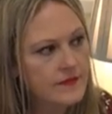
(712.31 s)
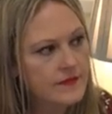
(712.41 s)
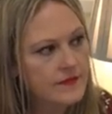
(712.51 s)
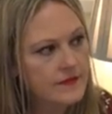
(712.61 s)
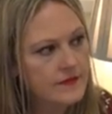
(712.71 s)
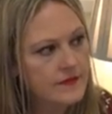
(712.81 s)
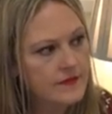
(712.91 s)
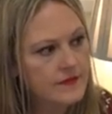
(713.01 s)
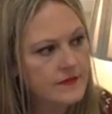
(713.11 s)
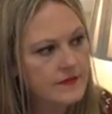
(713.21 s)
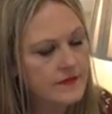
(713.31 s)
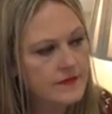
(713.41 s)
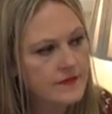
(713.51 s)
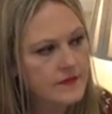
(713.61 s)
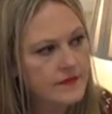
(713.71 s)

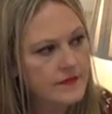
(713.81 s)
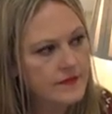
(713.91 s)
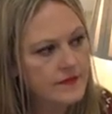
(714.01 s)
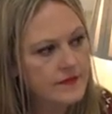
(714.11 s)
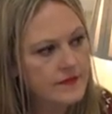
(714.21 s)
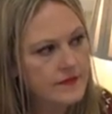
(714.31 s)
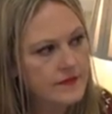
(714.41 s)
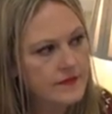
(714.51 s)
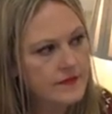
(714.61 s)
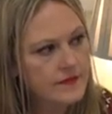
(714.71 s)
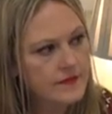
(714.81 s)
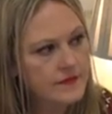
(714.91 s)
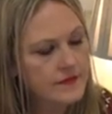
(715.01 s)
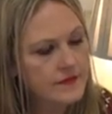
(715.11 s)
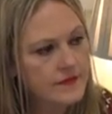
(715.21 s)

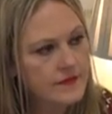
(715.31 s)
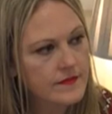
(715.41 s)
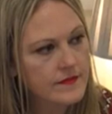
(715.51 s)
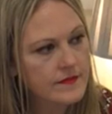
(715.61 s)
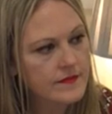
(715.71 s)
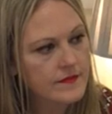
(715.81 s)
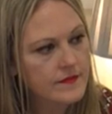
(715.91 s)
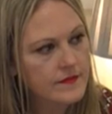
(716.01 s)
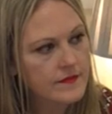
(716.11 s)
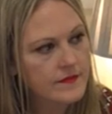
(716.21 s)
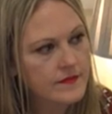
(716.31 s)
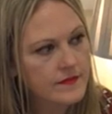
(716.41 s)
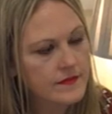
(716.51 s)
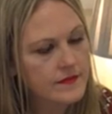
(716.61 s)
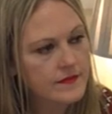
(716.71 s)

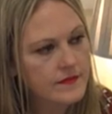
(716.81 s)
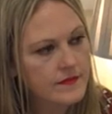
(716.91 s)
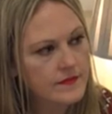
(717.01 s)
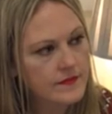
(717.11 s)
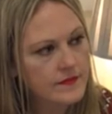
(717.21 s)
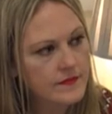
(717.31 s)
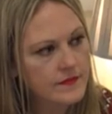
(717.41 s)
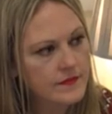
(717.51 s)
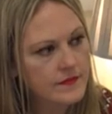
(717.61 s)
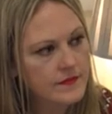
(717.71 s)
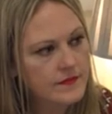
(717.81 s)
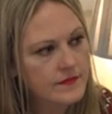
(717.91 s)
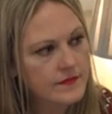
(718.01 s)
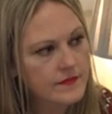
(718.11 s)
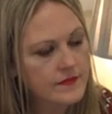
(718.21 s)

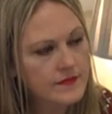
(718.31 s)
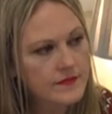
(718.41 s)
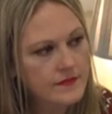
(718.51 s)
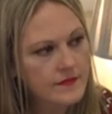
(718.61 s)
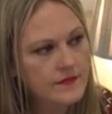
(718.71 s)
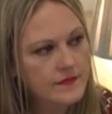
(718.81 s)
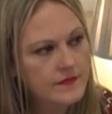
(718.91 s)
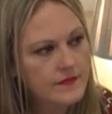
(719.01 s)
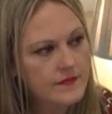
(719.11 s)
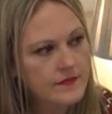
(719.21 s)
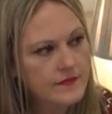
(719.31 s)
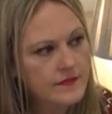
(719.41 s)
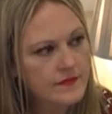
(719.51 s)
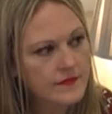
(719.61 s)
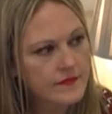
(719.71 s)

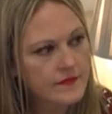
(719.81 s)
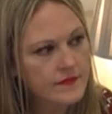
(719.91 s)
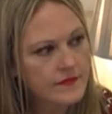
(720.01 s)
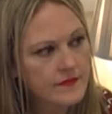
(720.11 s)
No words are spoken by the person on screen.